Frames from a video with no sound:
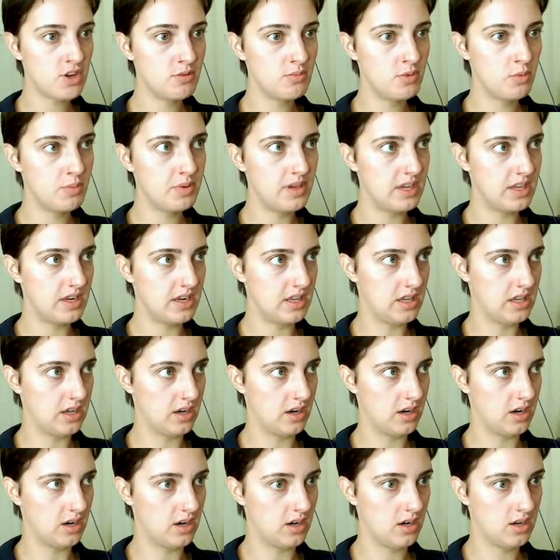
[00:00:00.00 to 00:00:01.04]
will be in
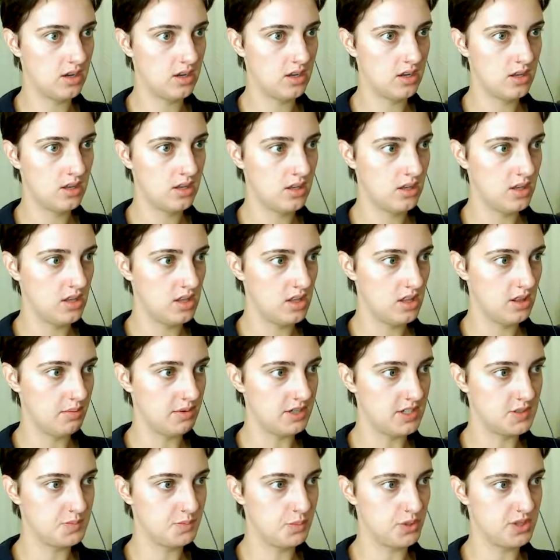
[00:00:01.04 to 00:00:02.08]
here. Let me
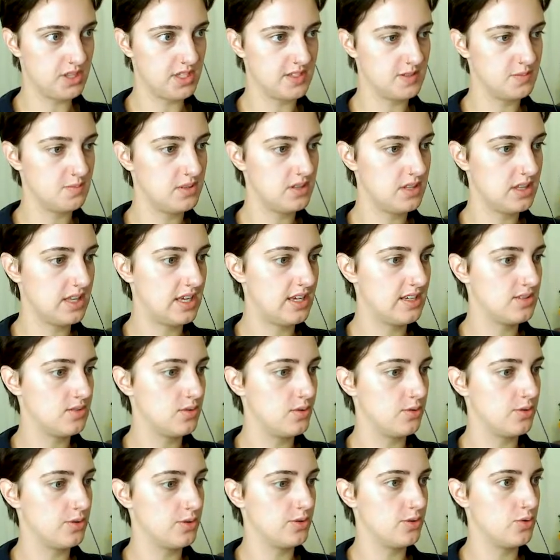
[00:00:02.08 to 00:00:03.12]
just put this
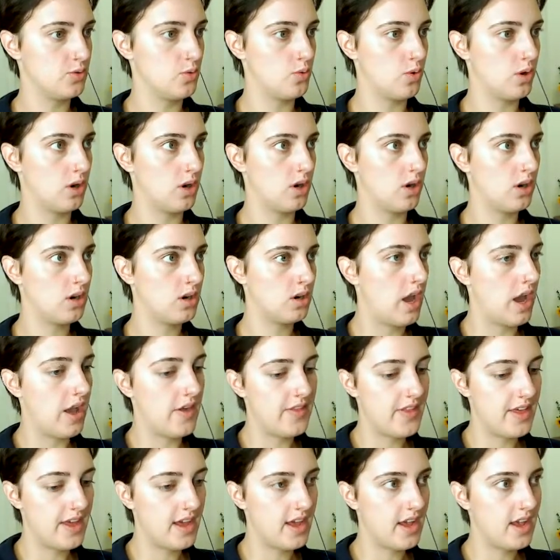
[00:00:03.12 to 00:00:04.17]
placeholder door.
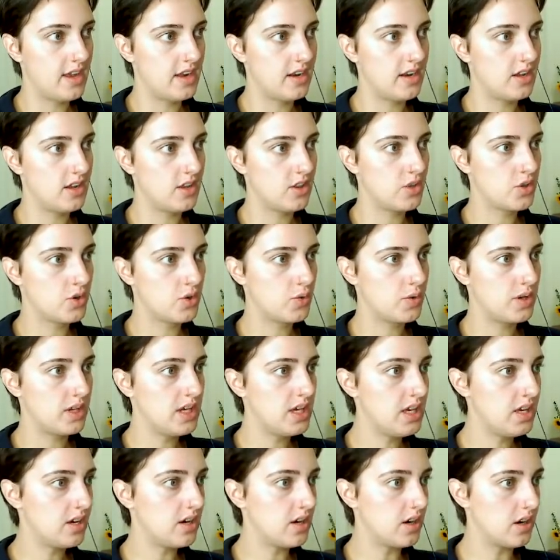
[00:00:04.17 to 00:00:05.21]
And then through
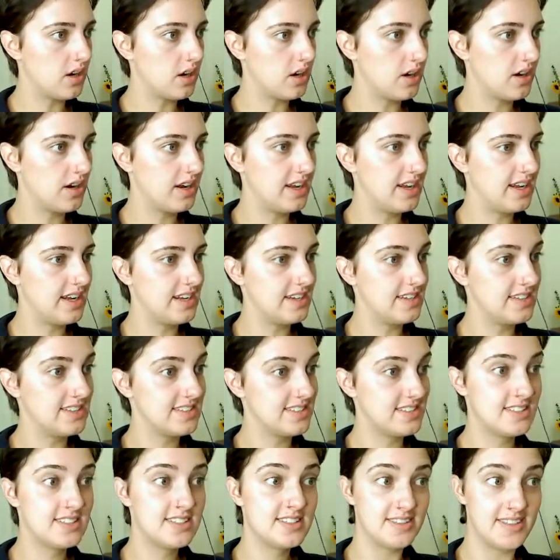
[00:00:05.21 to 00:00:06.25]
here
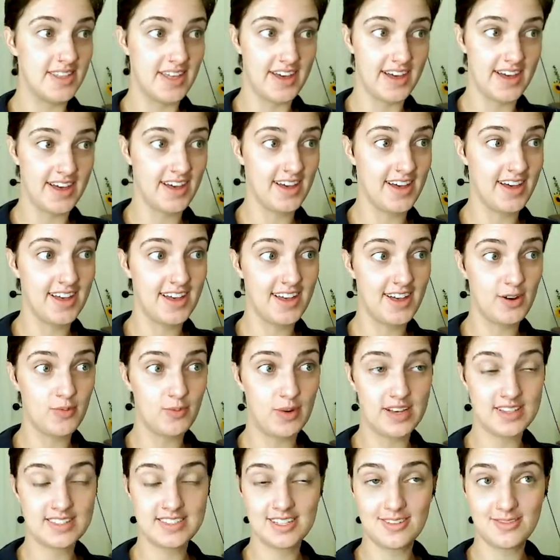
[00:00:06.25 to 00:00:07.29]
is the
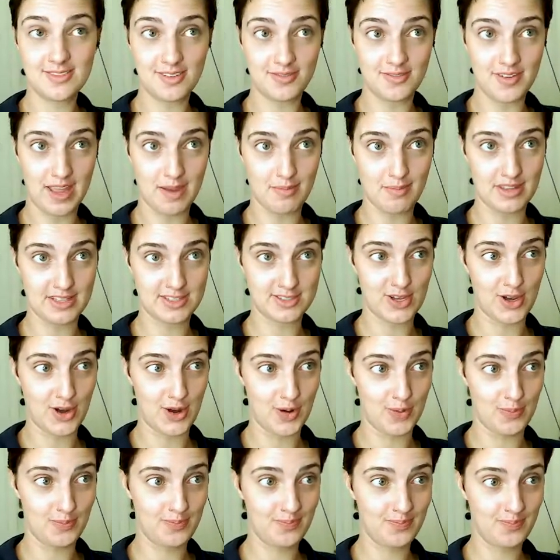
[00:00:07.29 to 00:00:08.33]
rest of the family's
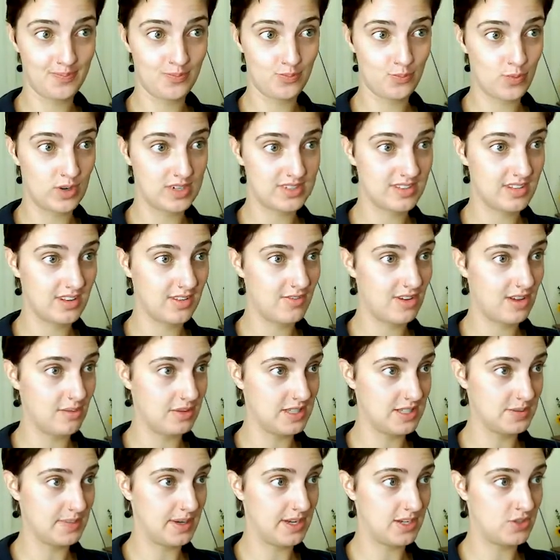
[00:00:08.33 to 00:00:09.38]
home, rest of the
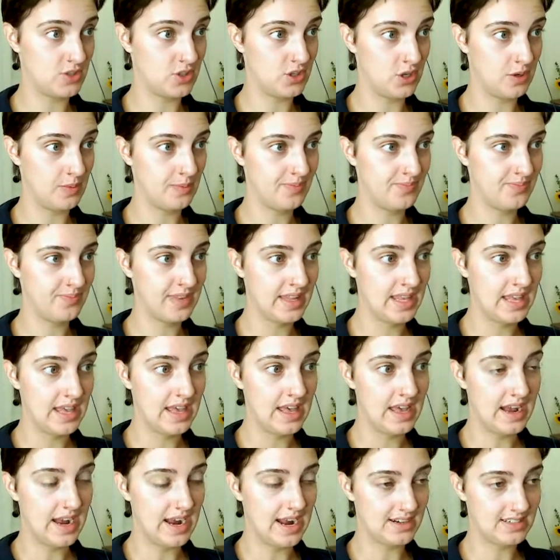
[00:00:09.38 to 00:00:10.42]
family's bedroom.
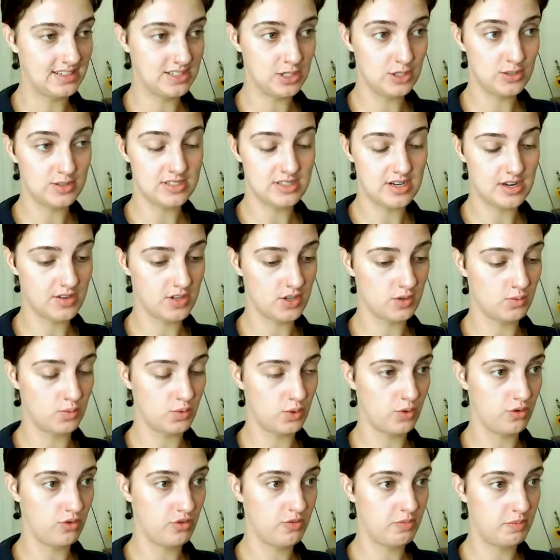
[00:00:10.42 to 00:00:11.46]
I have to use another
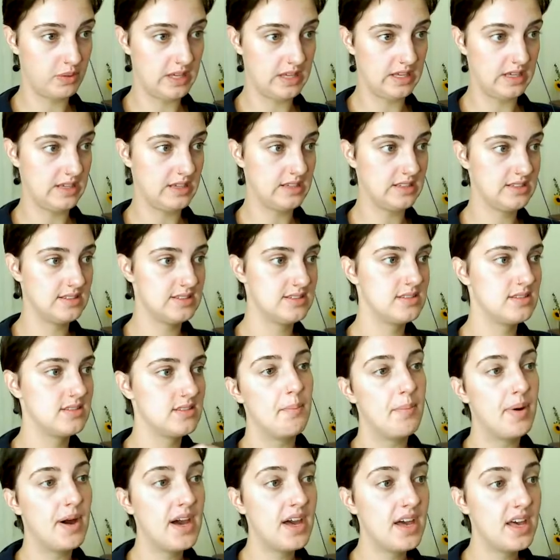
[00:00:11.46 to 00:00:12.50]
roof piece,
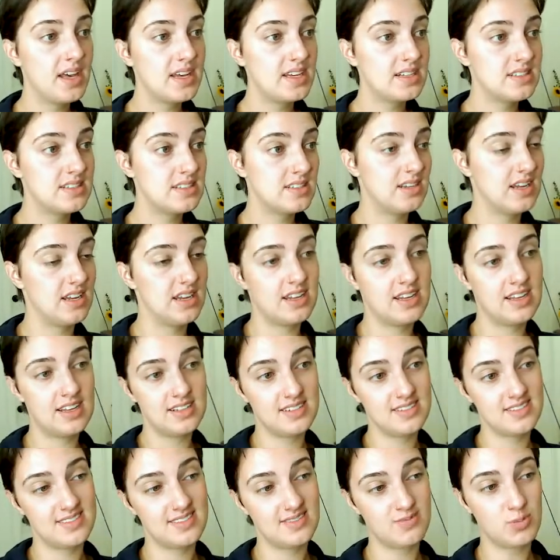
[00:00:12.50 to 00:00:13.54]
but
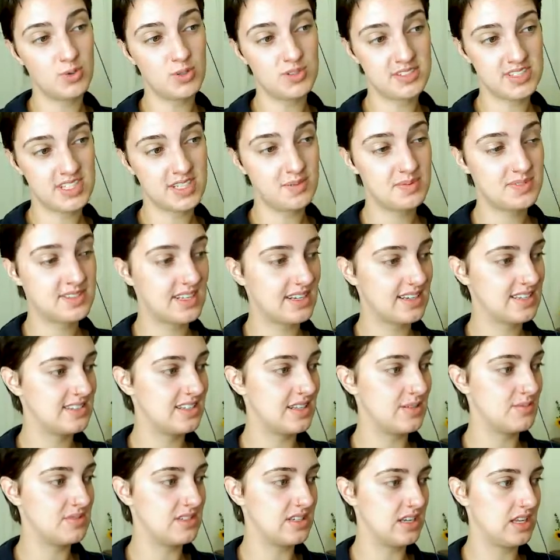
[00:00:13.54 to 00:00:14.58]
it will sleep 6
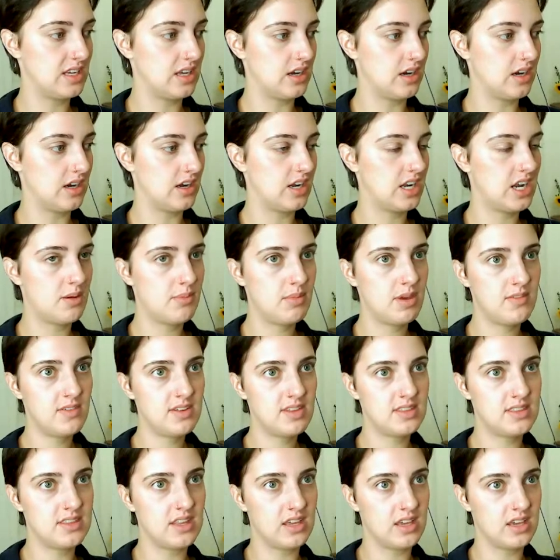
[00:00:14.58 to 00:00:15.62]
Sims in here. And I'm
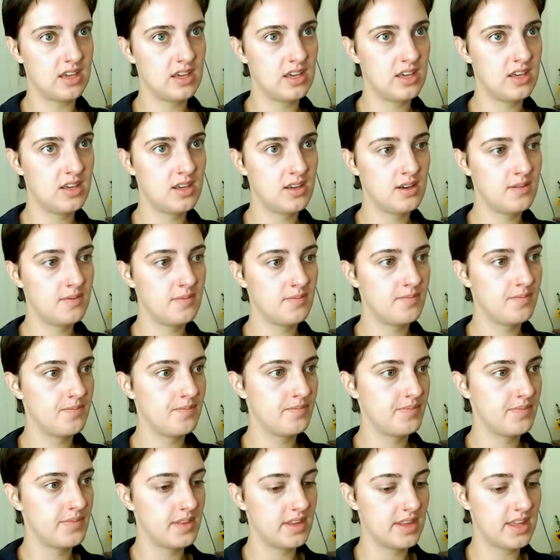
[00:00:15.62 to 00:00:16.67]
even thinking,
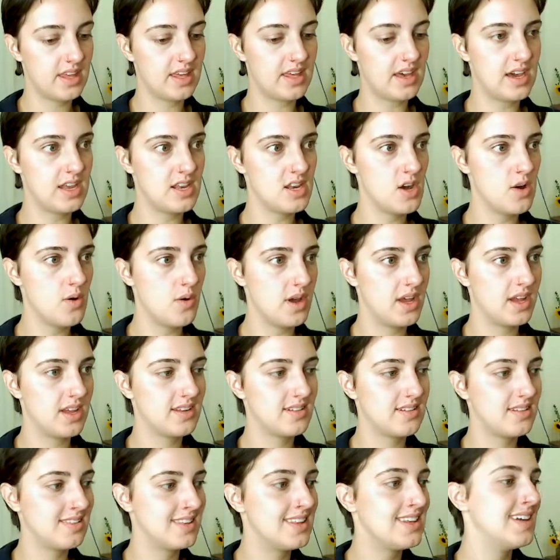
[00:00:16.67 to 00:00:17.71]
like, I know
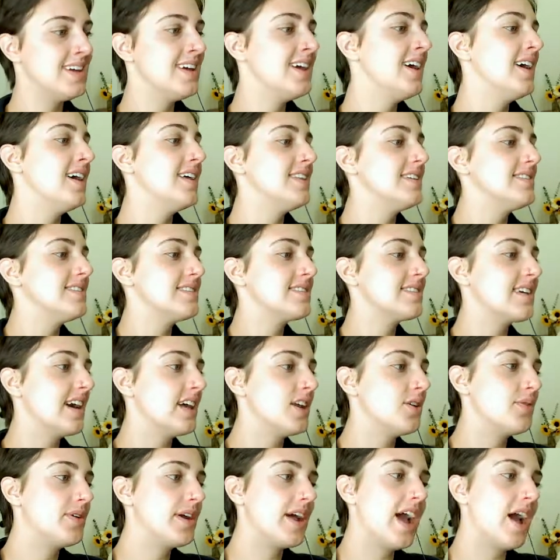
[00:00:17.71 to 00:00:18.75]
this is kind
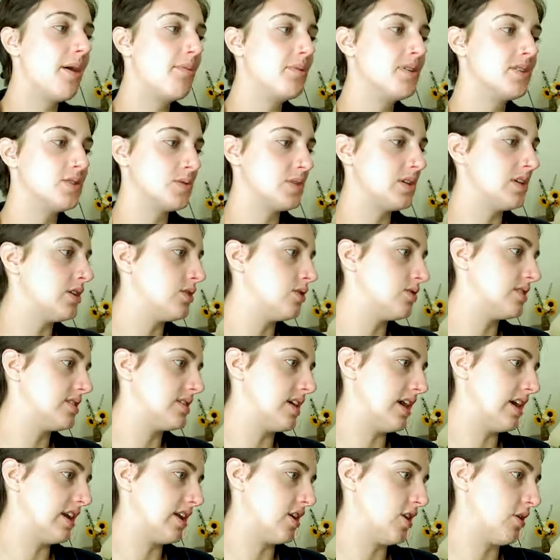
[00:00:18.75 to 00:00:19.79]
of what happens when you do a
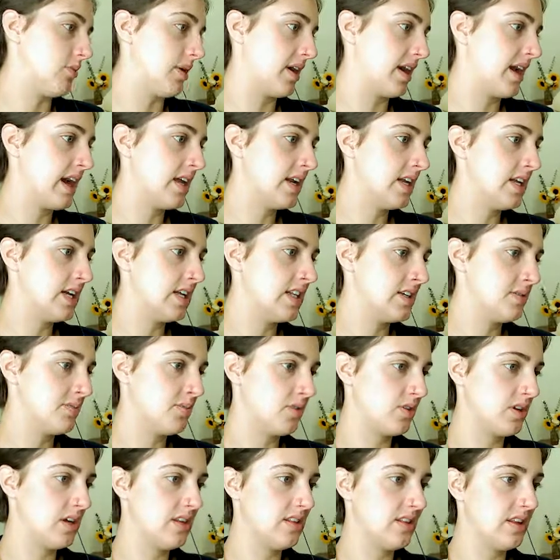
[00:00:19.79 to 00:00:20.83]
tiny home. It kind of ends up
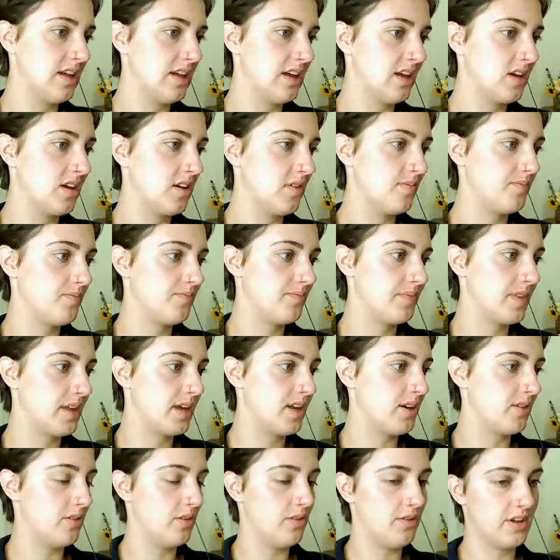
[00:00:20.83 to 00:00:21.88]
looking like, I
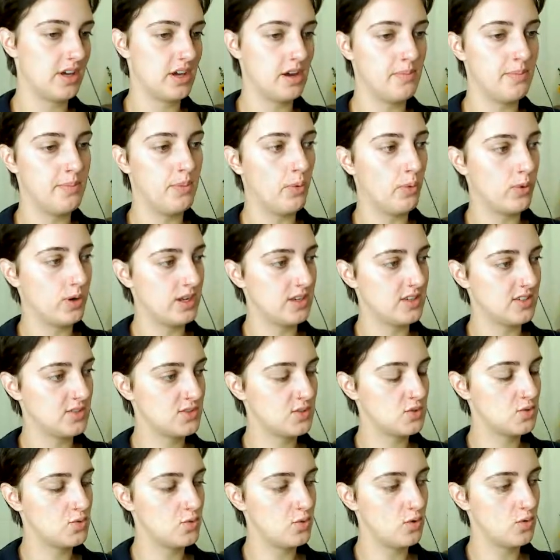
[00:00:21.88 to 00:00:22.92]
don't know, like a boarding
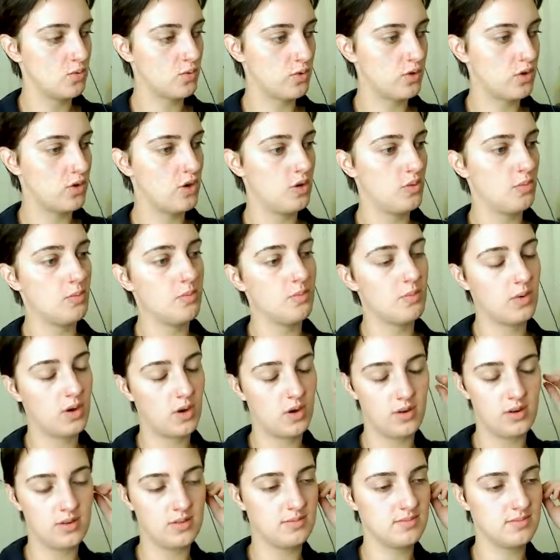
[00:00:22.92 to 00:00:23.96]
school room,
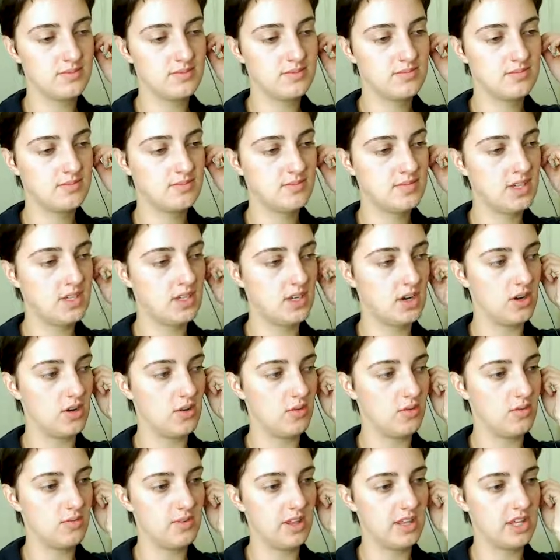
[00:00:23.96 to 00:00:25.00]
or you know,
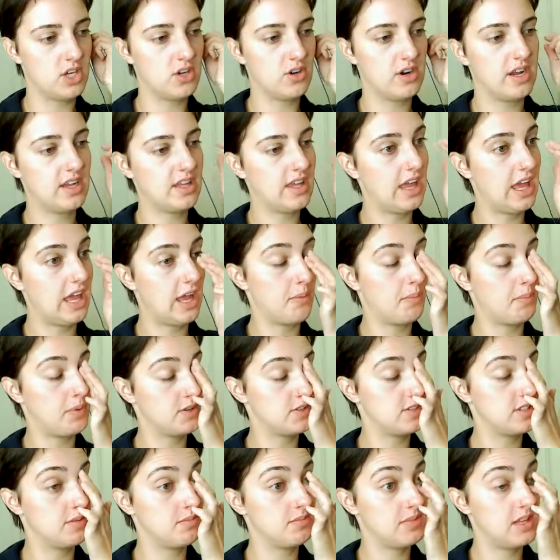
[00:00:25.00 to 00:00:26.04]
like you're at camp or
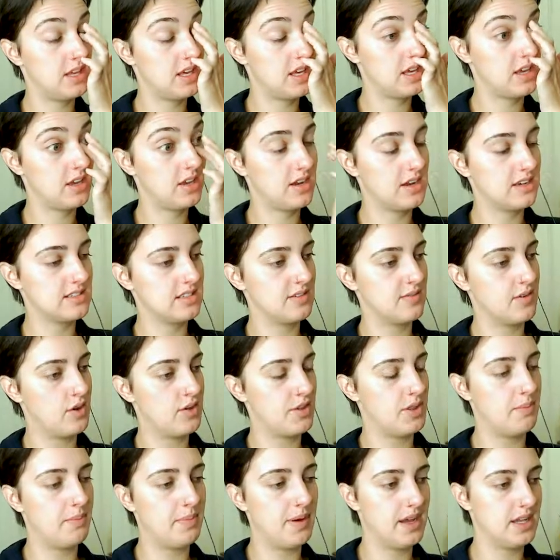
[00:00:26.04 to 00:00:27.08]
something because of all
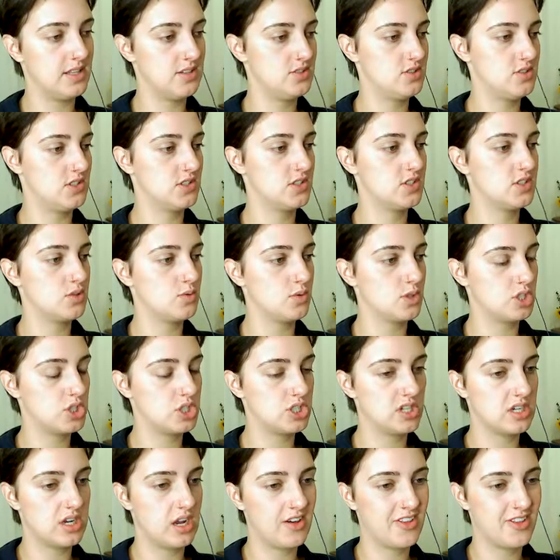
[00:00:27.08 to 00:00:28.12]
the beds just squished
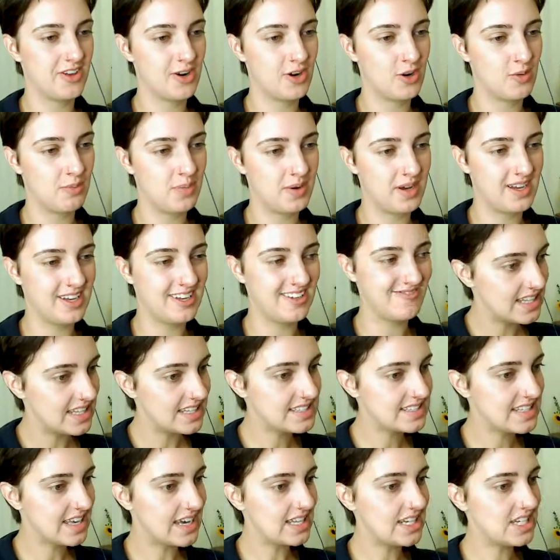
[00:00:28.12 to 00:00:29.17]
together, but
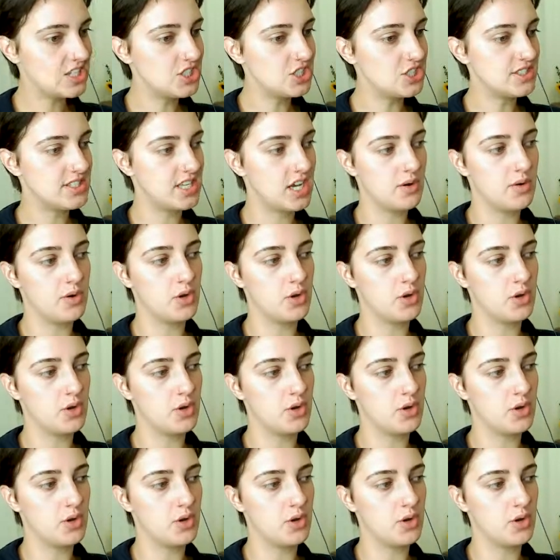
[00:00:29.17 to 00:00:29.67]
that's kind of just how it